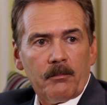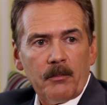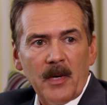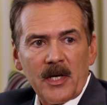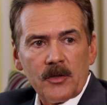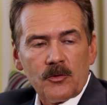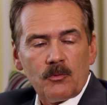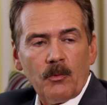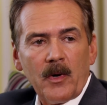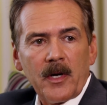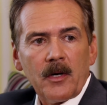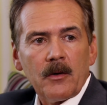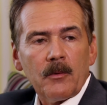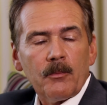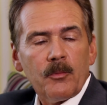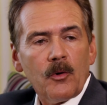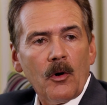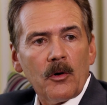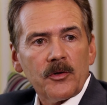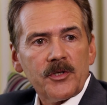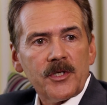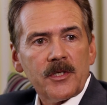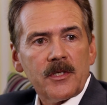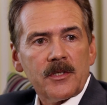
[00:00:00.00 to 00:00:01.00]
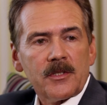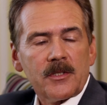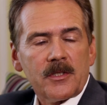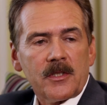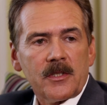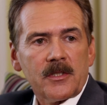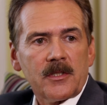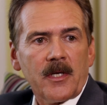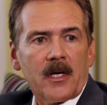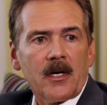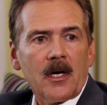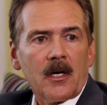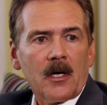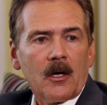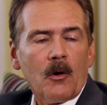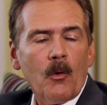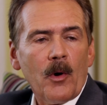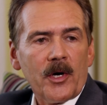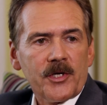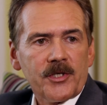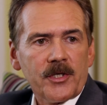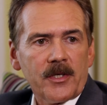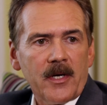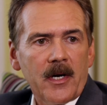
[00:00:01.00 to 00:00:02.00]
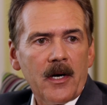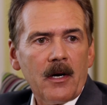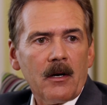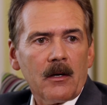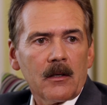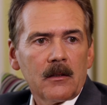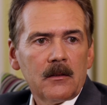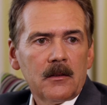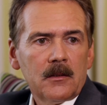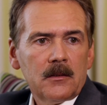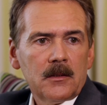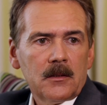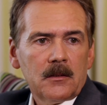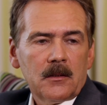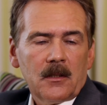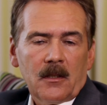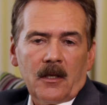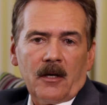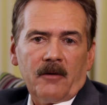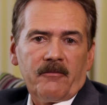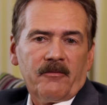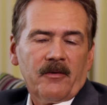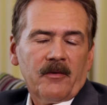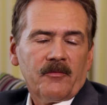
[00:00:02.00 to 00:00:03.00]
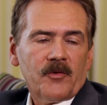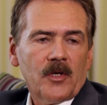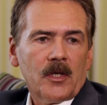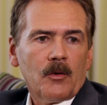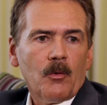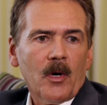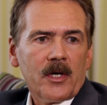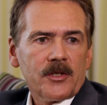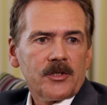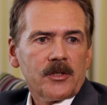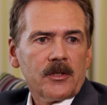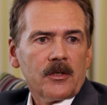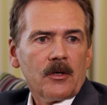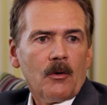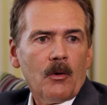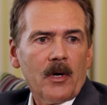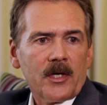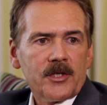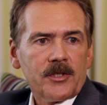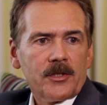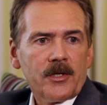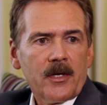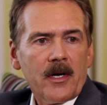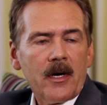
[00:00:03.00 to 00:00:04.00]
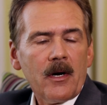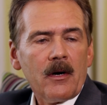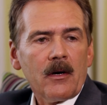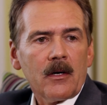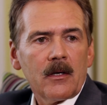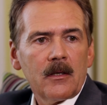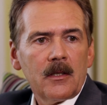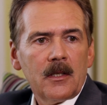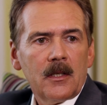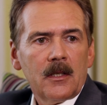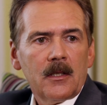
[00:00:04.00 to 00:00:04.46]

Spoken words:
best way to approach it is to send out a questionnaire, a 50-question questionnaire